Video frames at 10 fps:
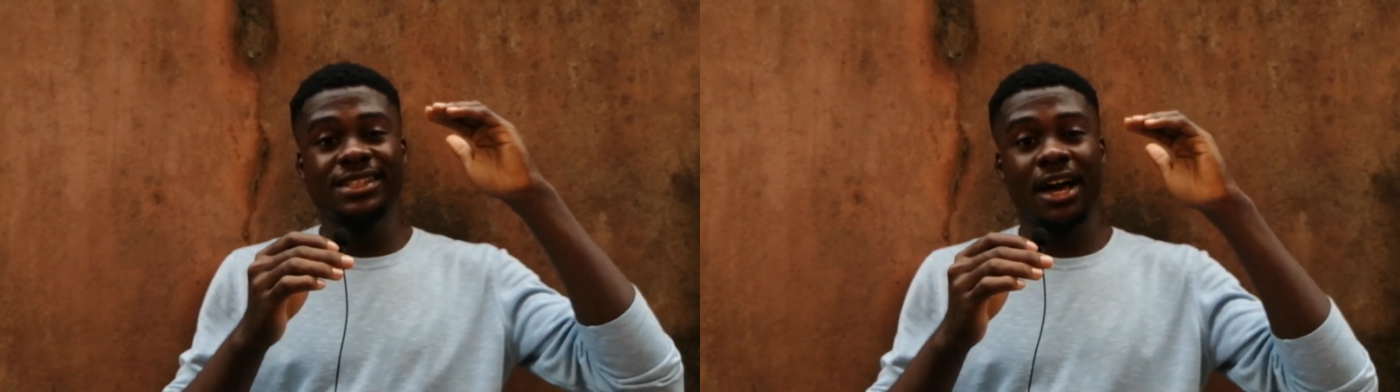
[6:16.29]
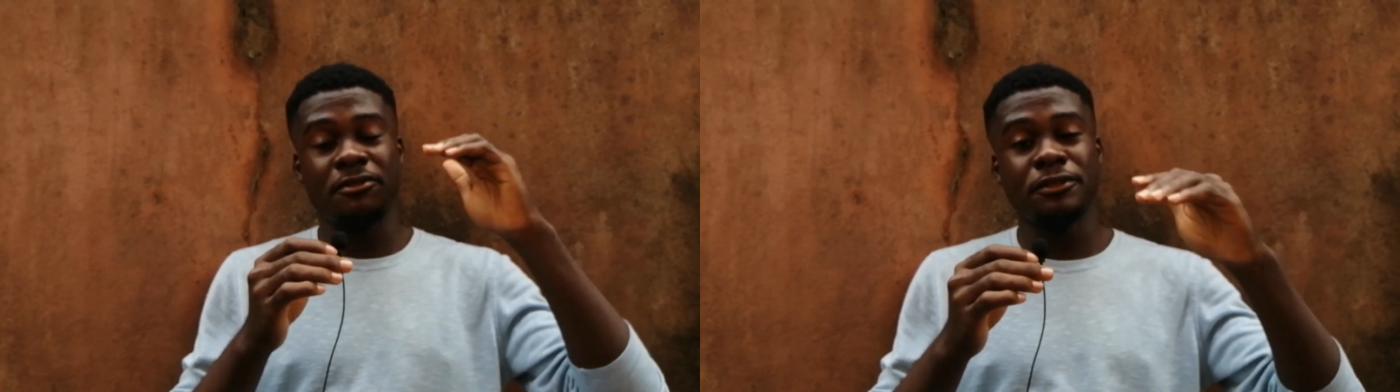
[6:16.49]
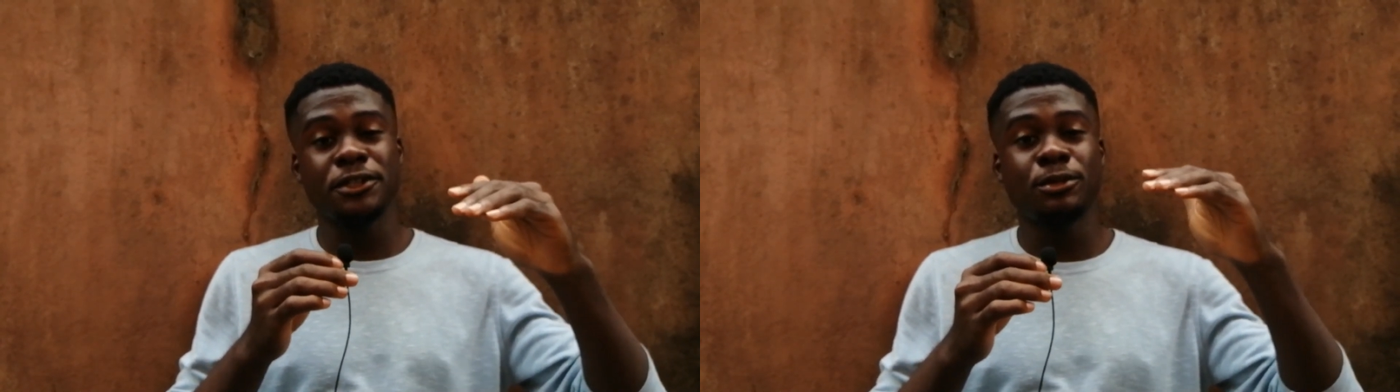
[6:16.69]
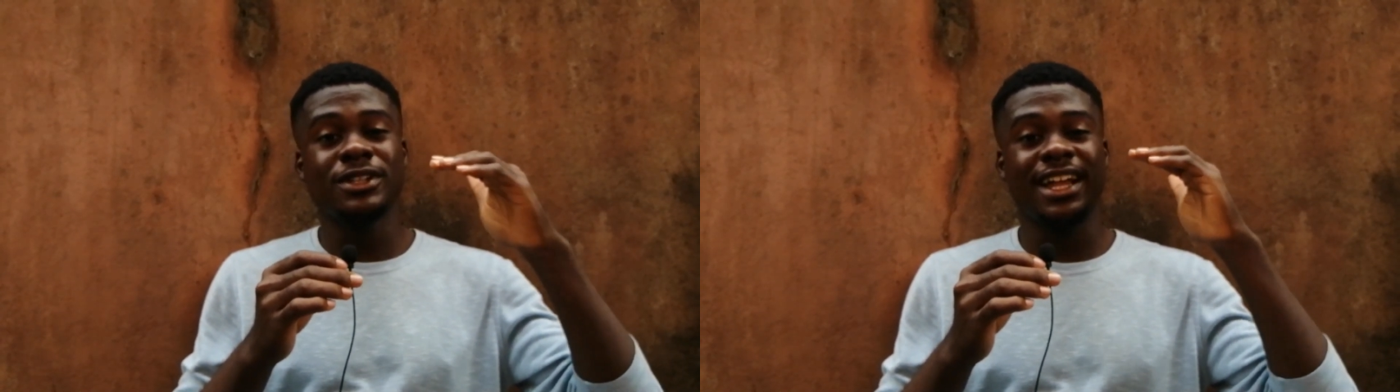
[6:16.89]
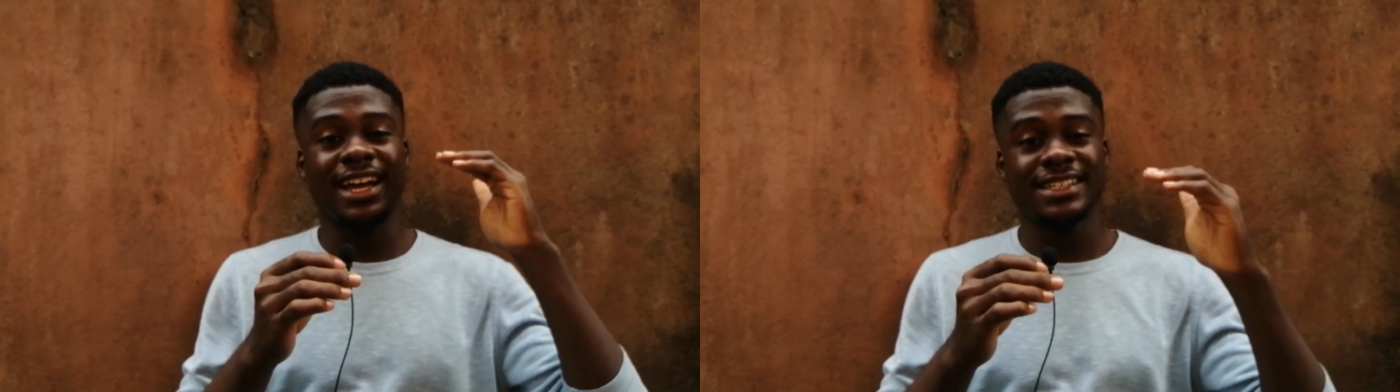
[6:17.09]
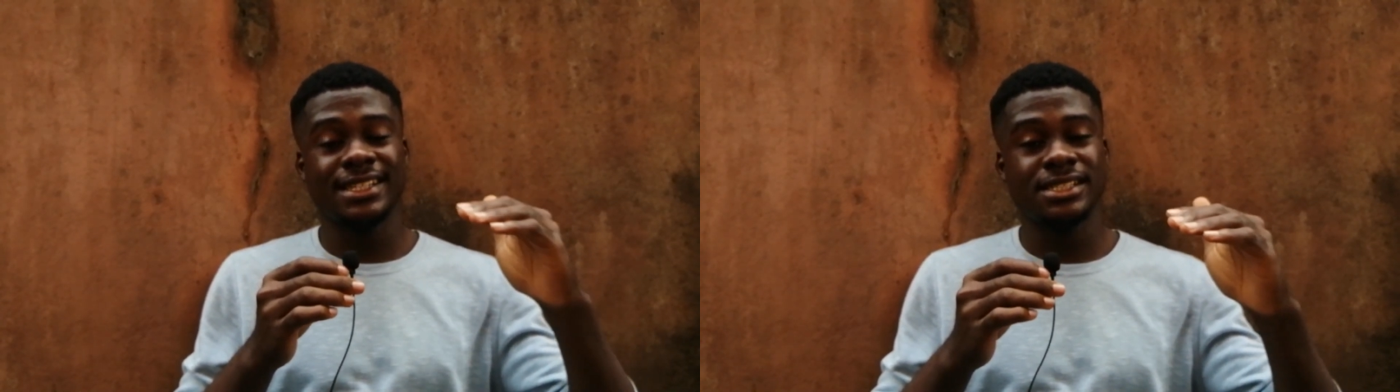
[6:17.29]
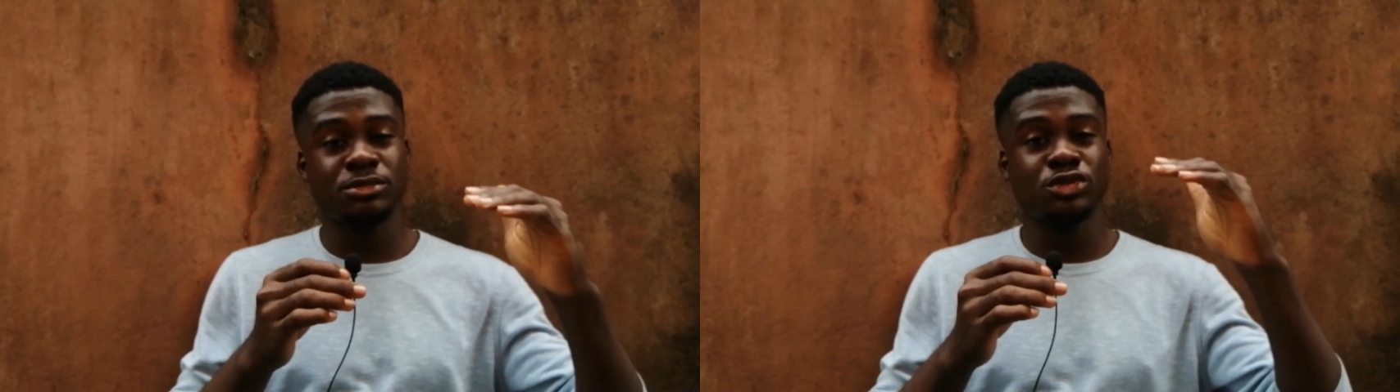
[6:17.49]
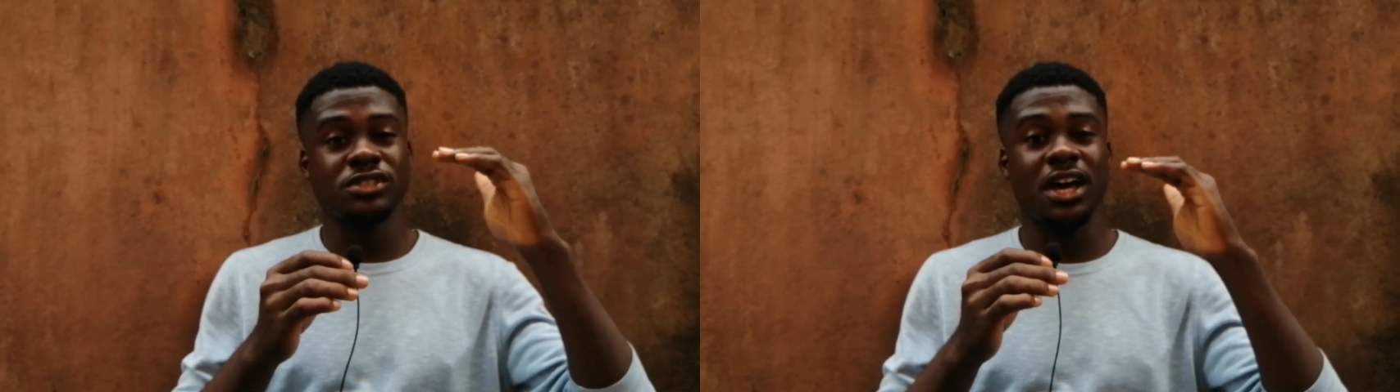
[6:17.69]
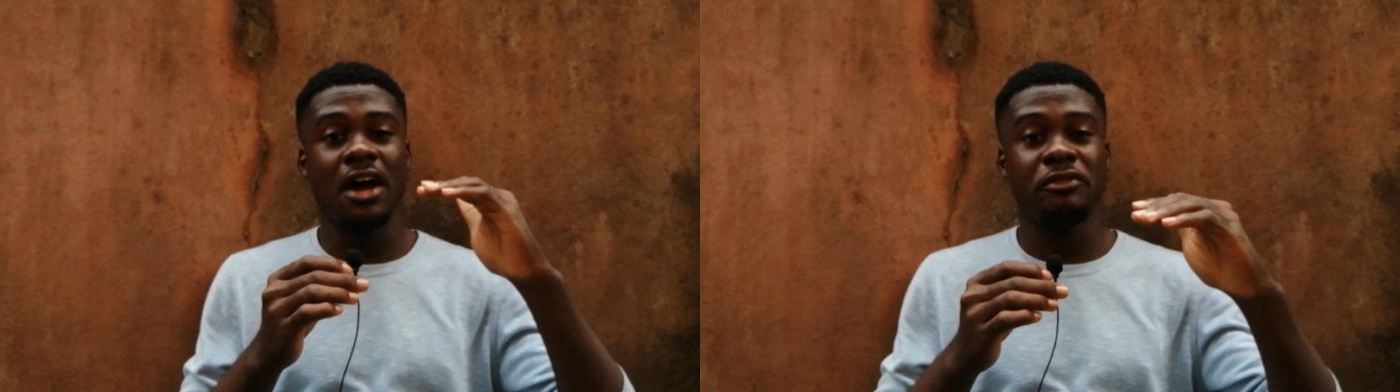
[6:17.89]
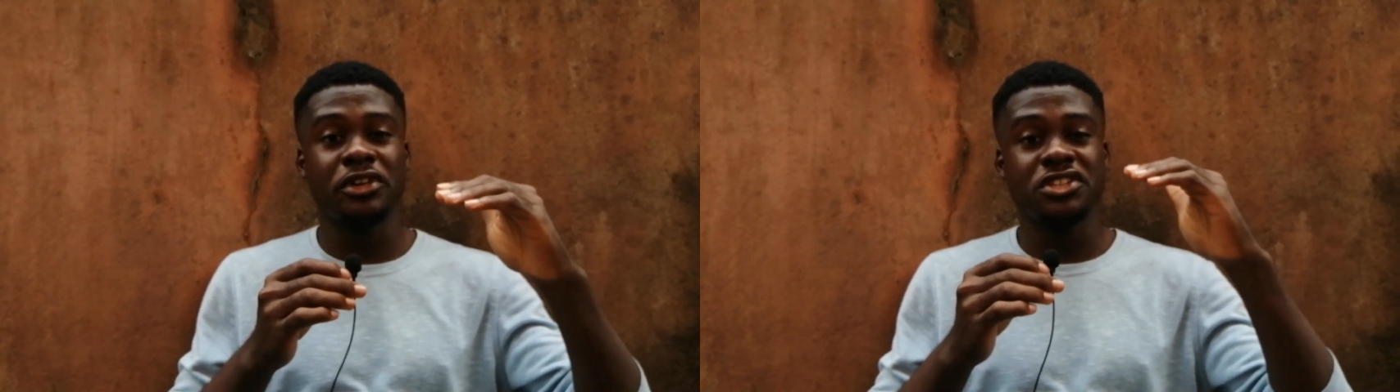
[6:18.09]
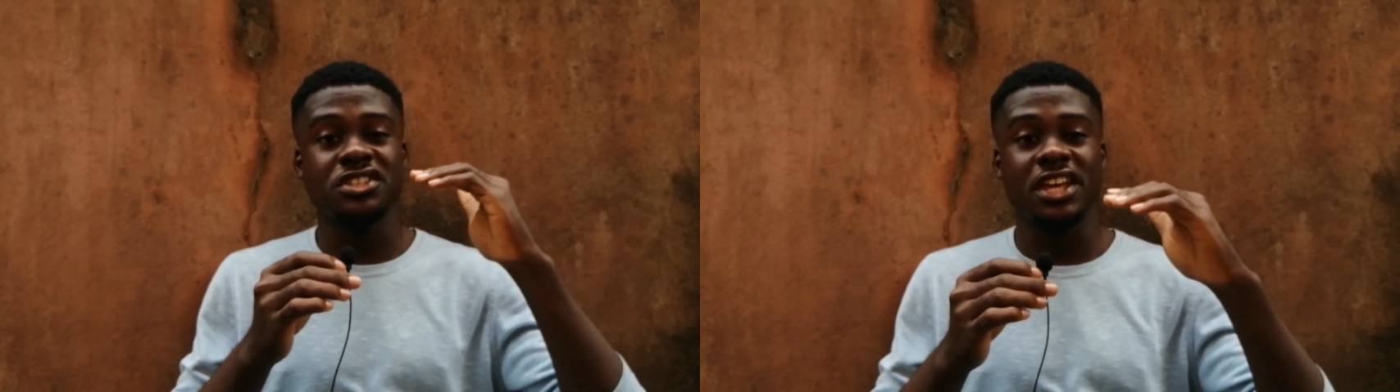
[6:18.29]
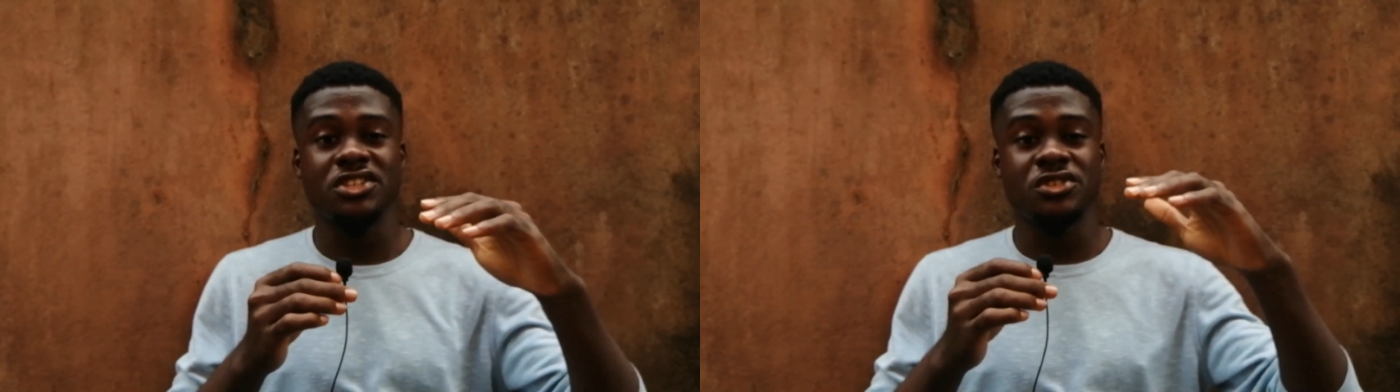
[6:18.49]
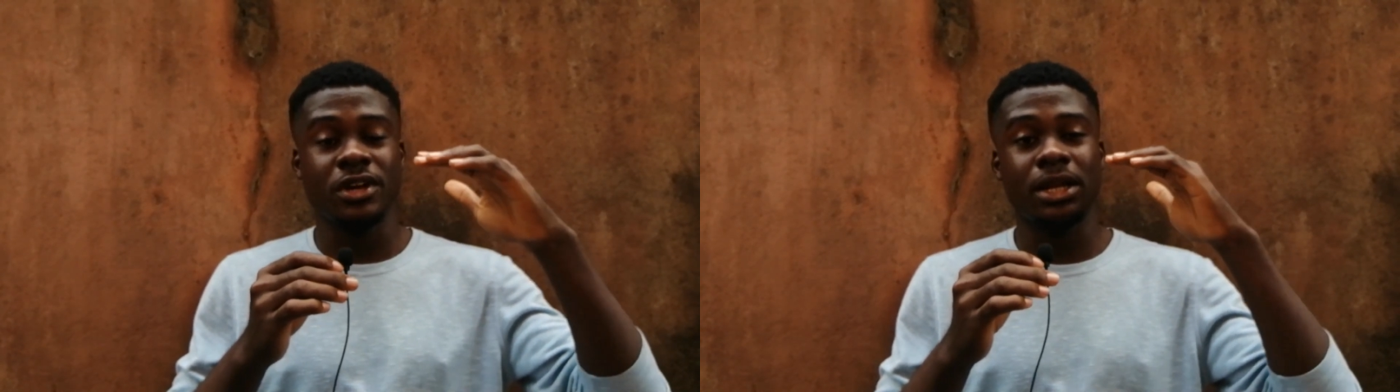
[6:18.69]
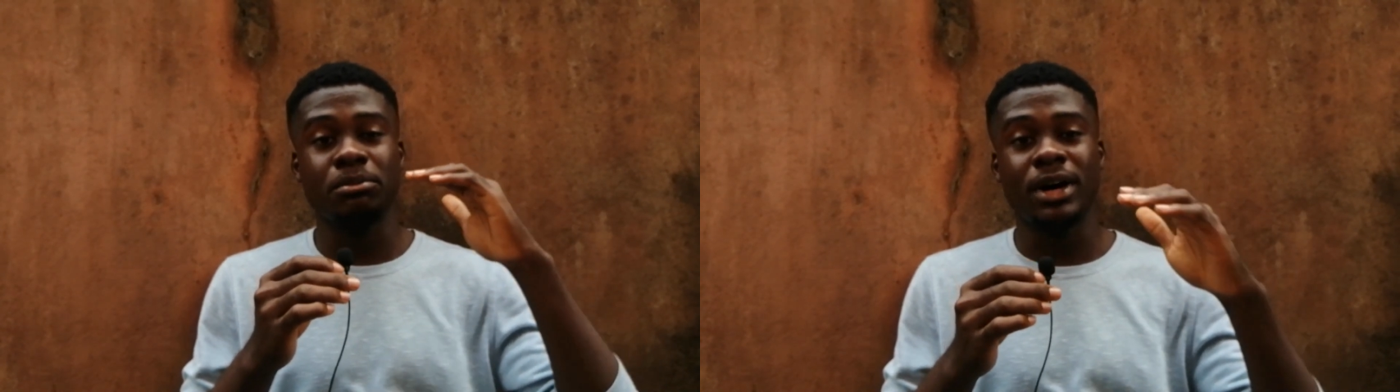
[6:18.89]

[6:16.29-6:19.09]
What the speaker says: affordable and accessible to the average Nigerian